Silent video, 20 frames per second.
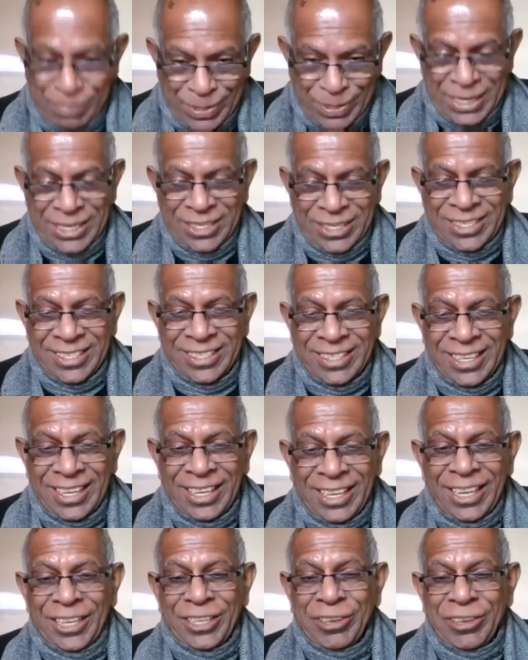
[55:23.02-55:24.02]
peace,
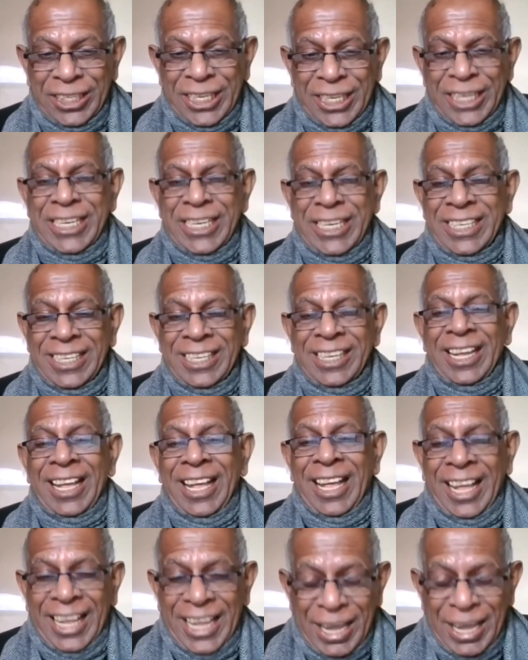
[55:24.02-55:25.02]
you are getting
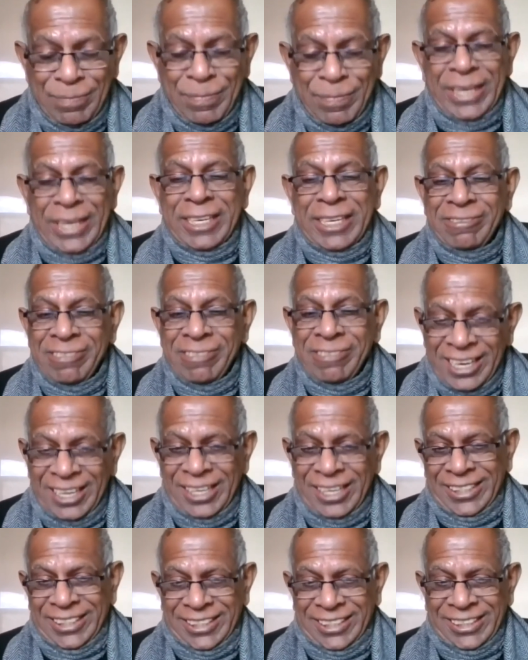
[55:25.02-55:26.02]
a better
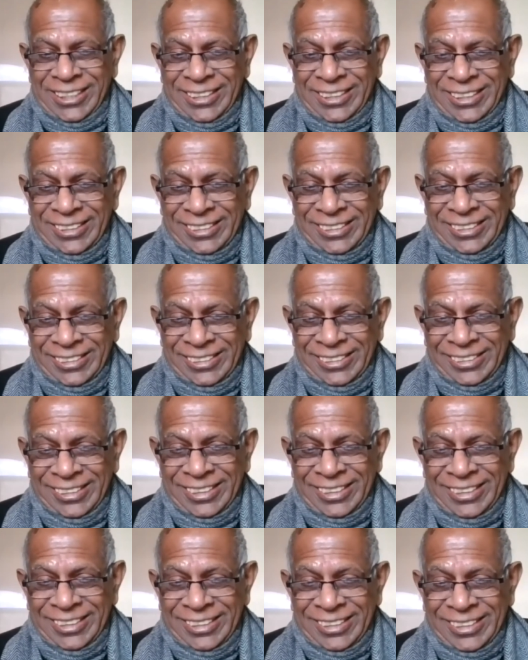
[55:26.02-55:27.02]
world,
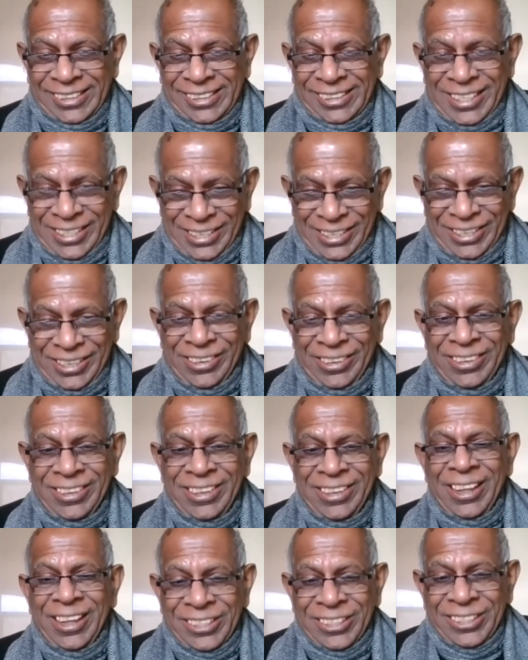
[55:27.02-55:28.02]
you know.
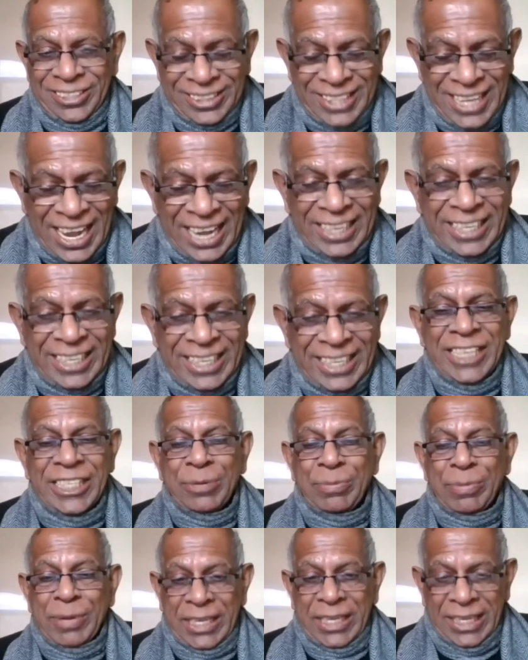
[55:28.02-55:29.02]
So that
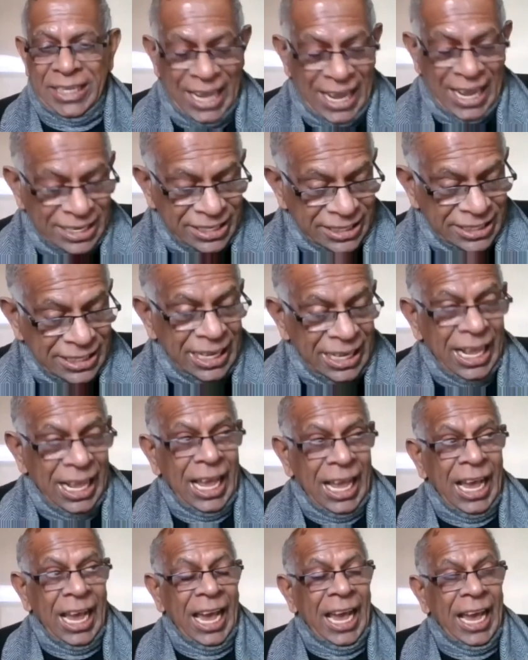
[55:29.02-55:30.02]
has to be realized.
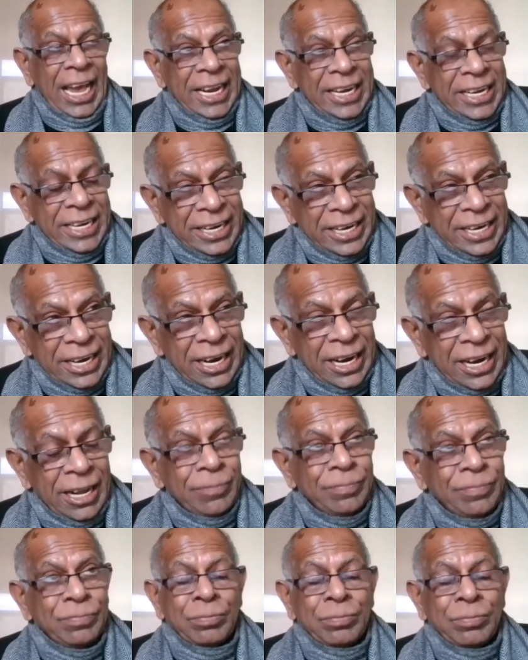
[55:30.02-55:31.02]
And
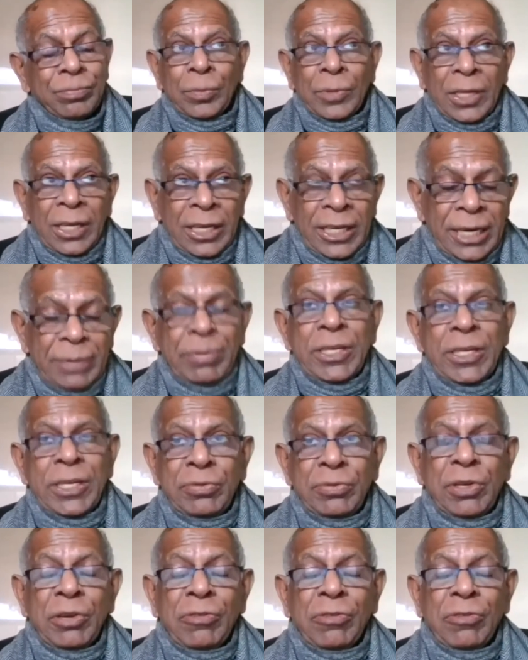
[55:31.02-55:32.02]
let me
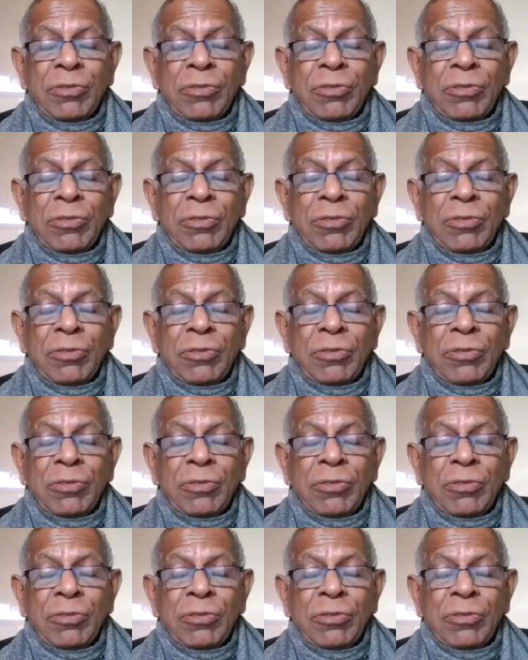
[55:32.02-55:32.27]
give you one